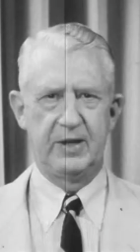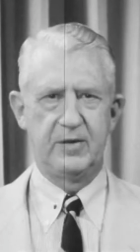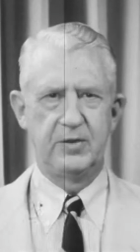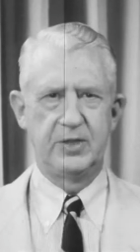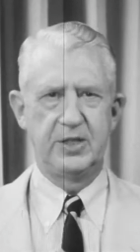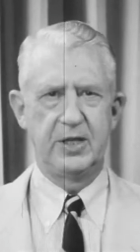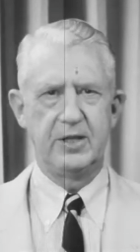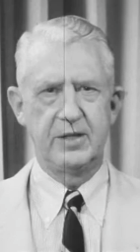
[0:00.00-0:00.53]

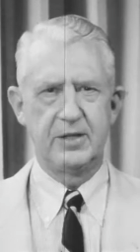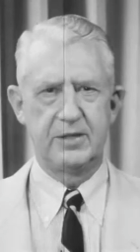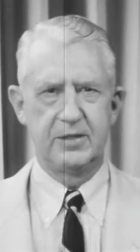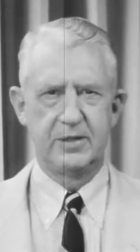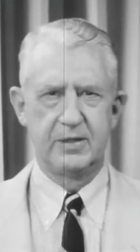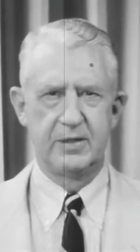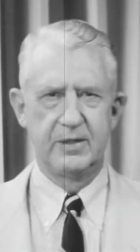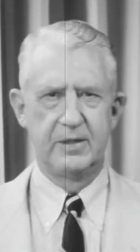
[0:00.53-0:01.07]
Virginians,
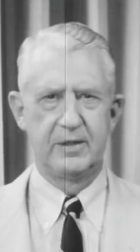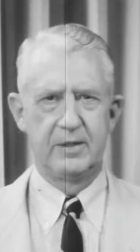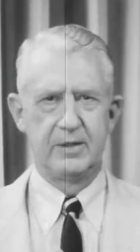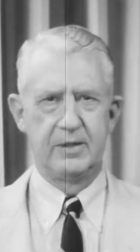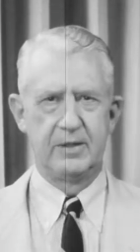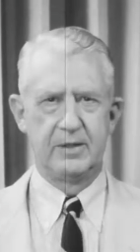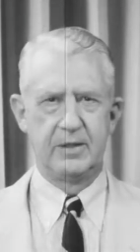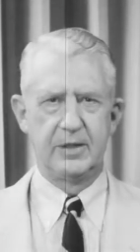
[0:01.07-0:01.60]

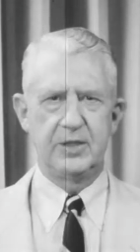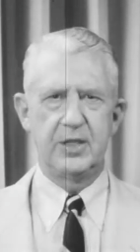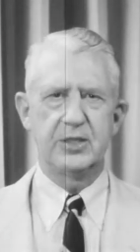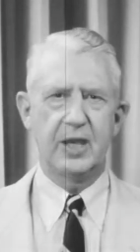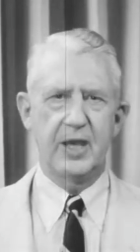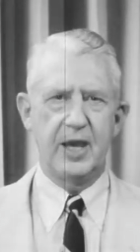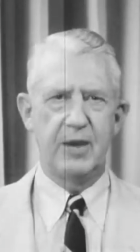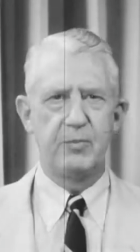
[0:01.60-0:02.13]
as this
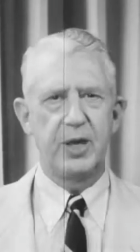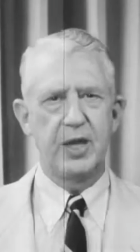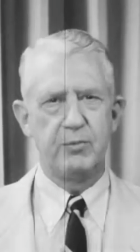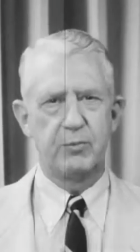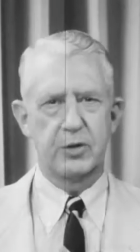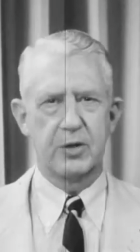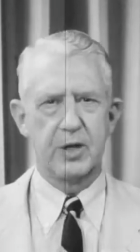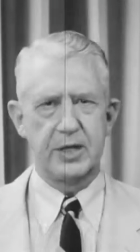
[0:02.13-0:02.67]
campaign
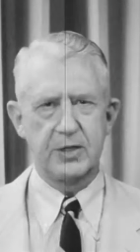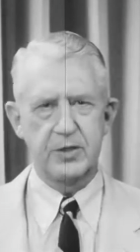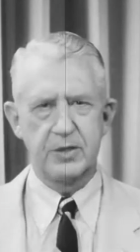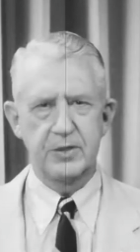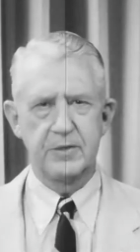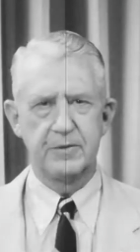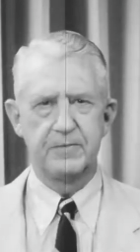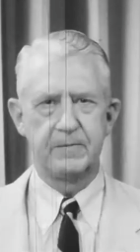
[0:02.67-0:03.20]
progresses,
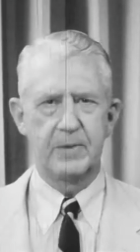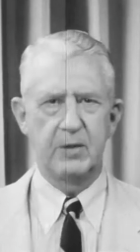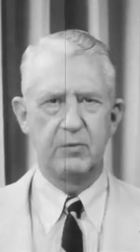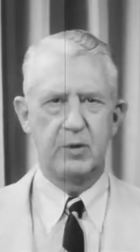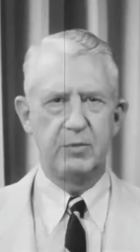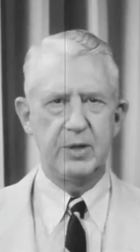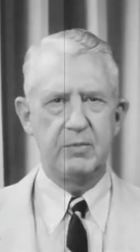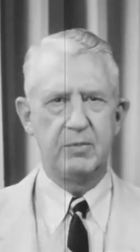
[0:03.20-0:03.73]
it will
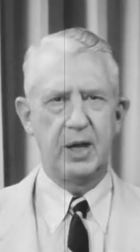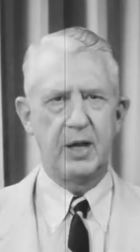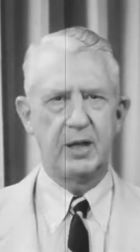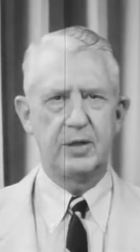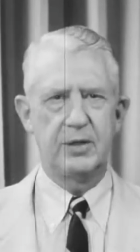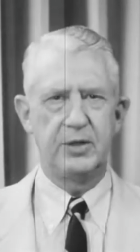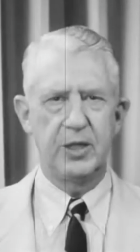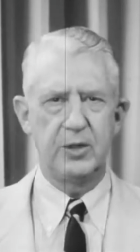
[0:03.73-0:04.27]
be my
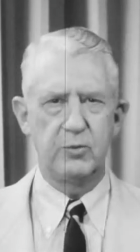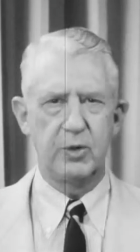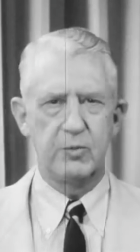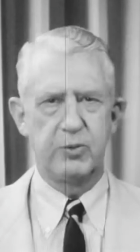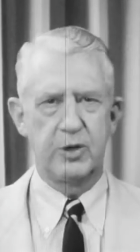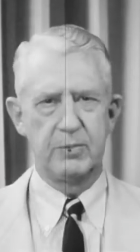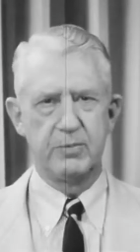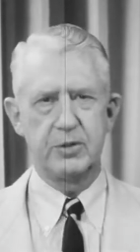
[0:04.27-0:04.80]
continuing
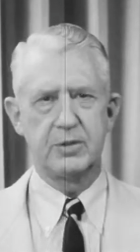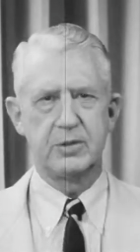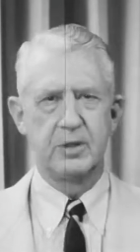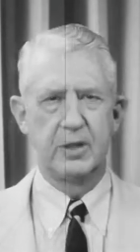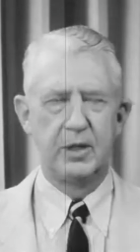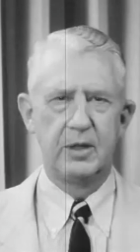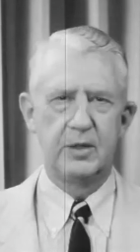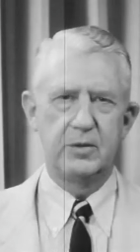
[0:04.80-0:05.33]
purpose
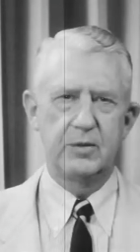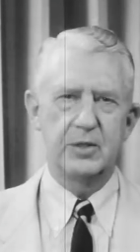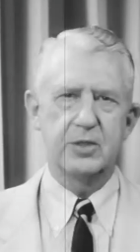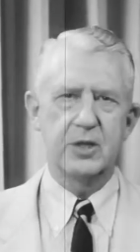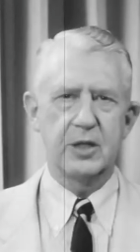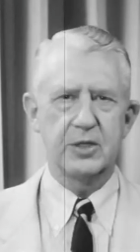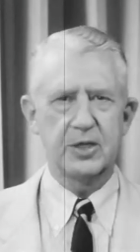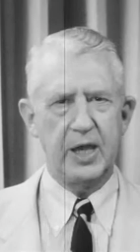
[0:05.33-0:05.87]
to
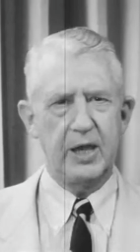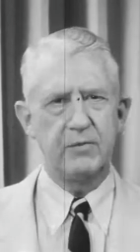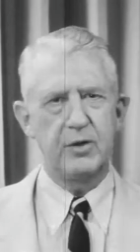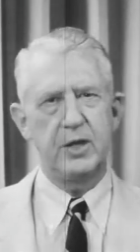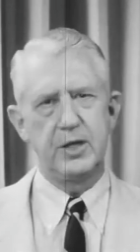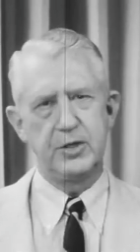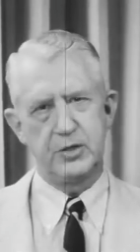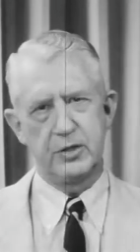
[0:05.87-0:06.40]
discuss every
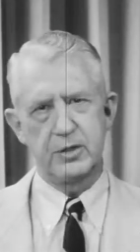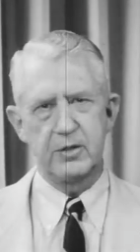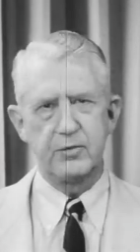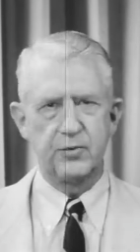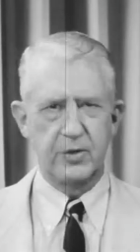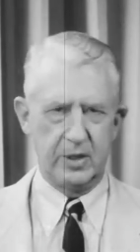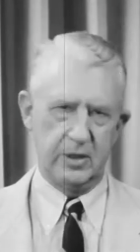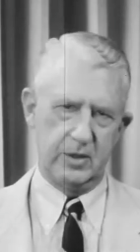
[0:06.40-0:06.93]
issue
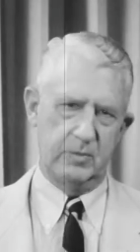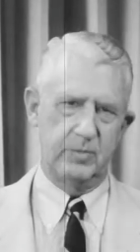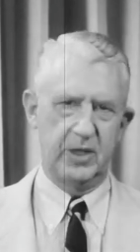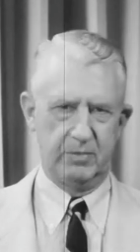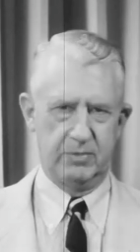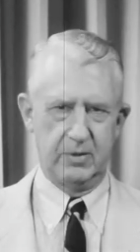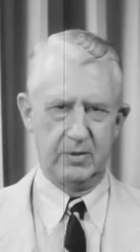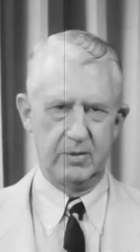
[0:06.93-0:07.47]
confronting the
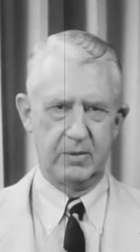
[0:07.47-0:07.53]
people.